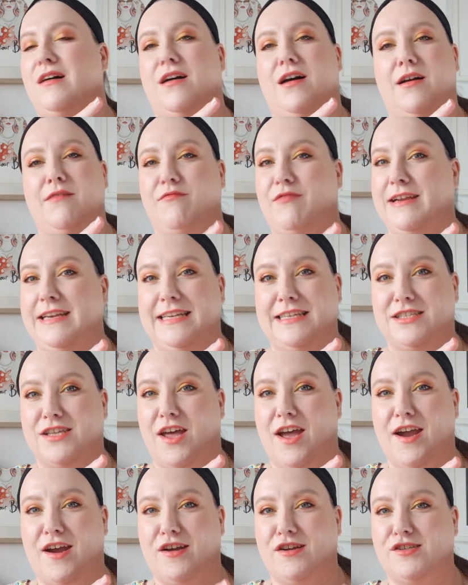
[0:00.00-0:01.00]
really
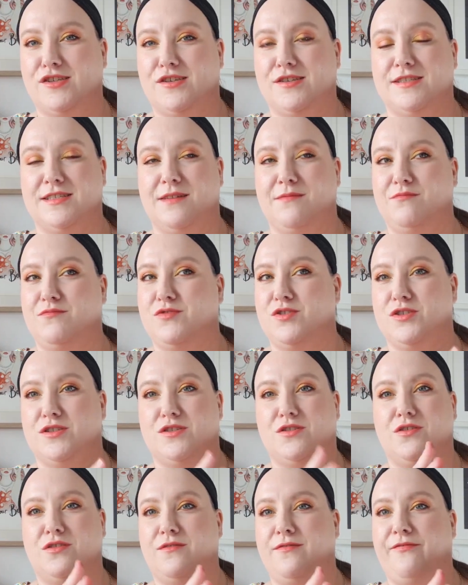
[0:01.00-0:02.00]
tired because I'm
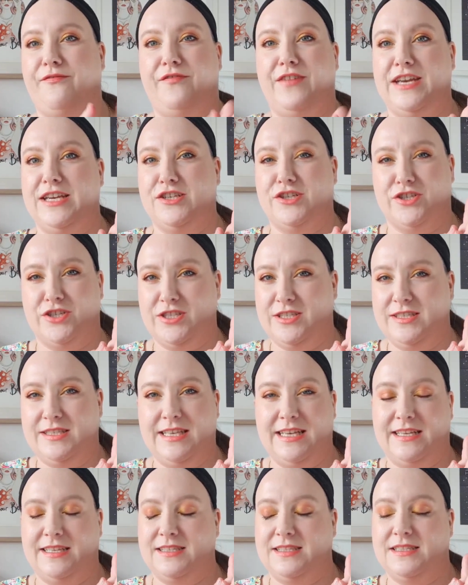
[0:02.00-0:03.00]
just finished
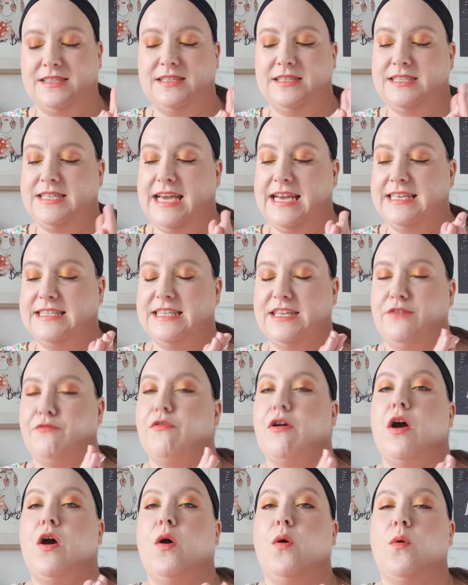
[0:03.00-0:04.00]
6 days in a
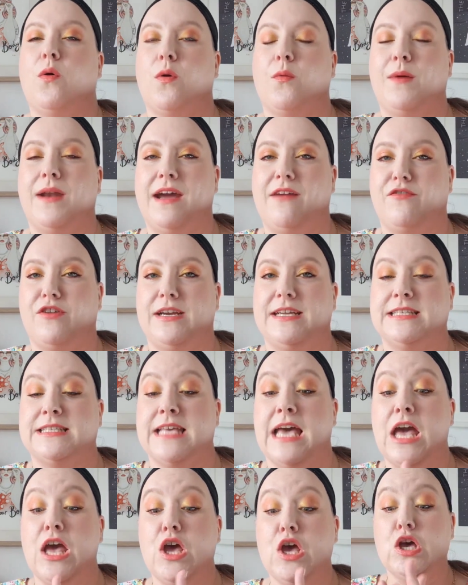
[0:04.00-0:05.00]
row or whatever it is.
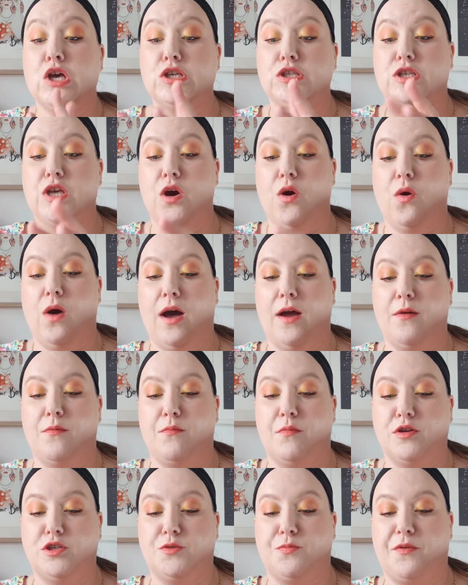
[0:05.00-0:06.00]
So I would
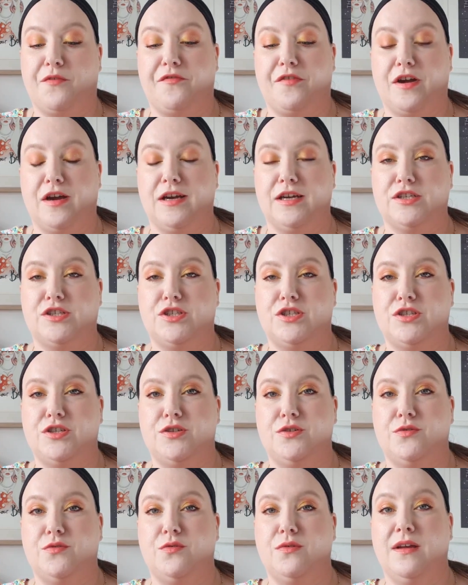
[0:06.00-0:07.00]
much prefer
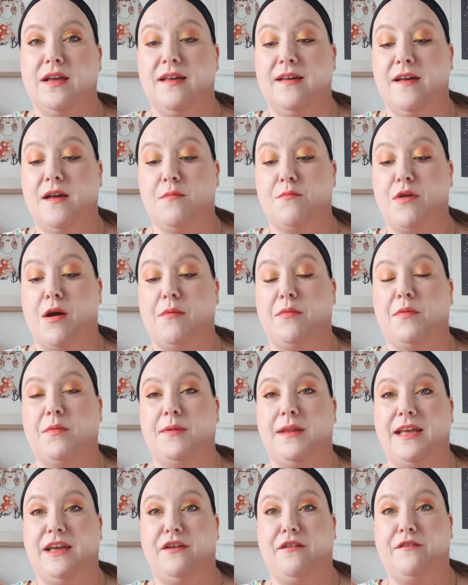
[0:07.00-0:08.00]
to
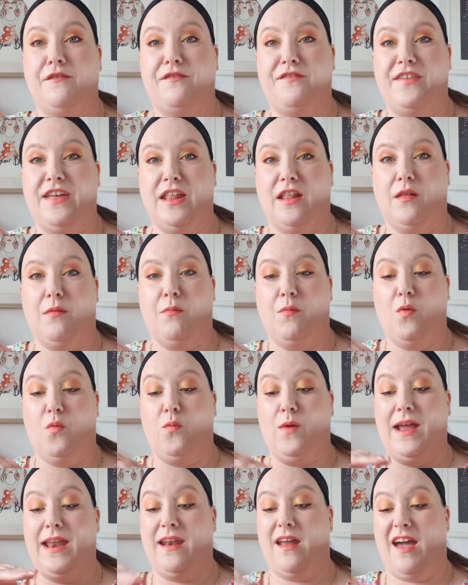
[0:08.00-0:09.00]
probably film
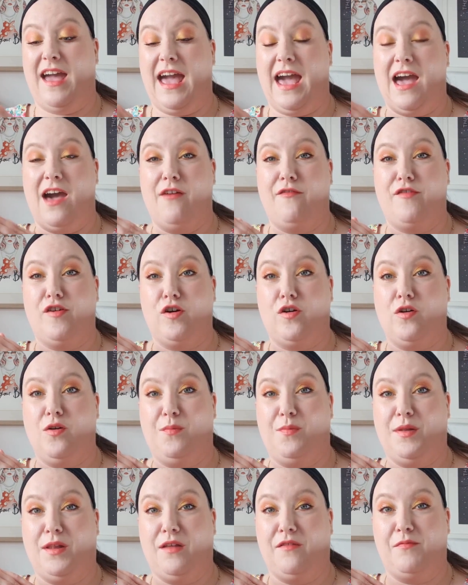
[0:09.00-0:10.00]
when I have a
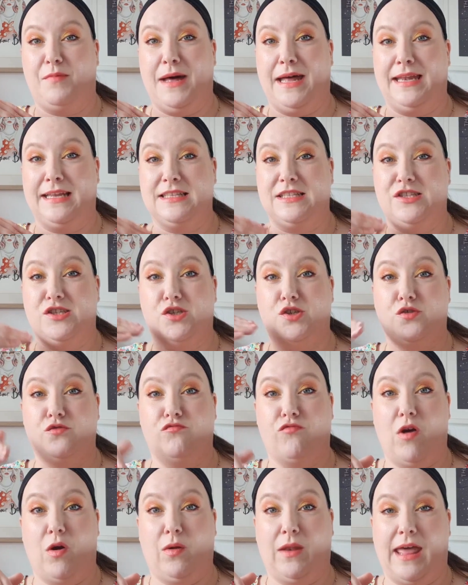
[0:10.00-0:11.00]
couple of palettes to
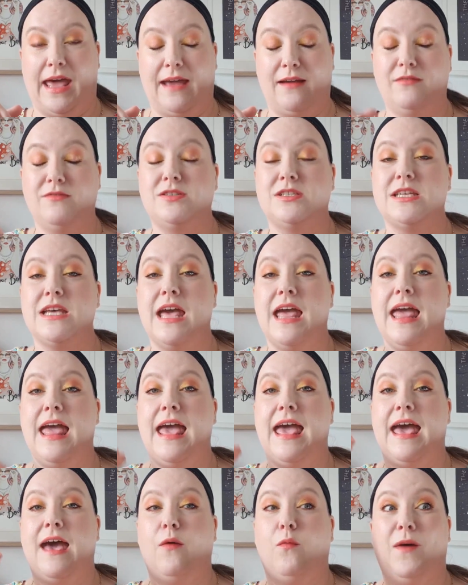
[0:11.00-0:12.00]
roll out,
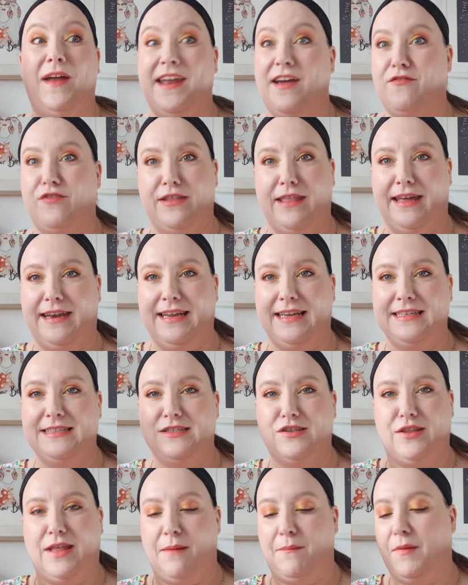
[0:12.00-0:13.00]
whenever that is.
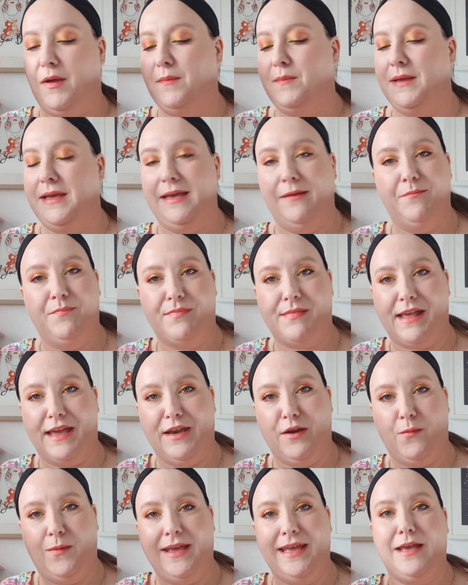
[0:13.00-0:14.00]
So that might be
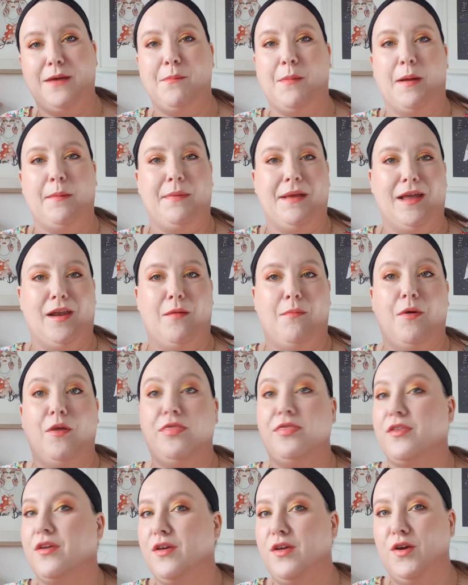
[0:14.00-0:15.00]
in a week, might be in a
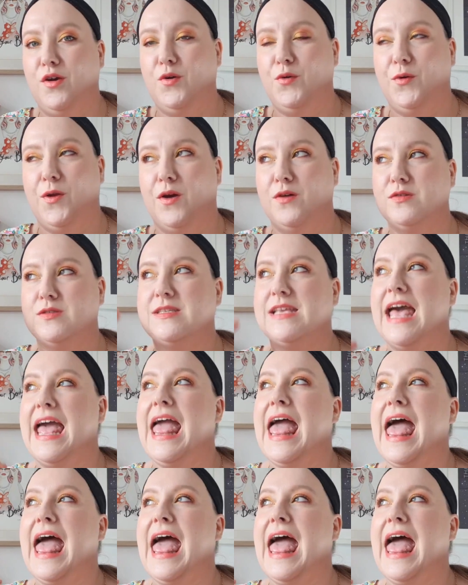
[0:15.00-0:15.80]
month, who knows.